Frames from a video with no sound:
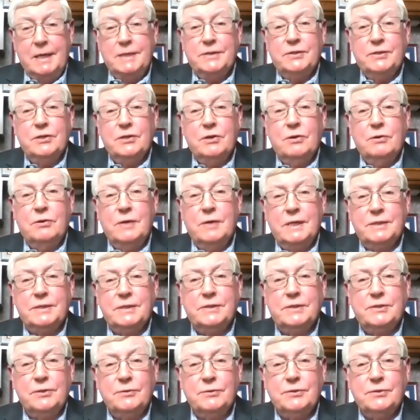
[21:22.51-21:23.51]
So it's
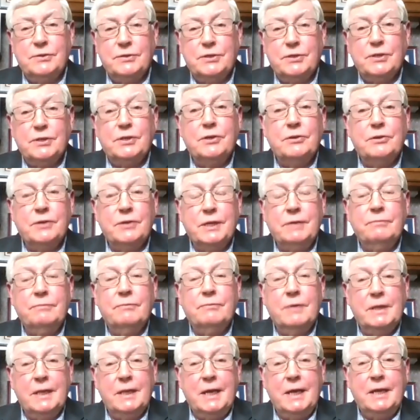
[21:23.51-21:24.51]
a Social Security
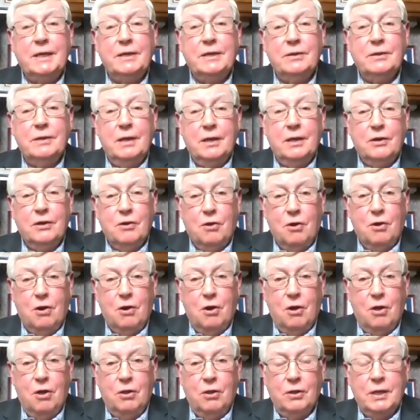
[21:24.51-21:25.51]
related
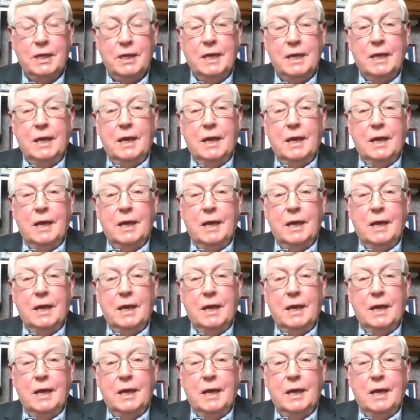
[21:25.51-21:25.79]
call.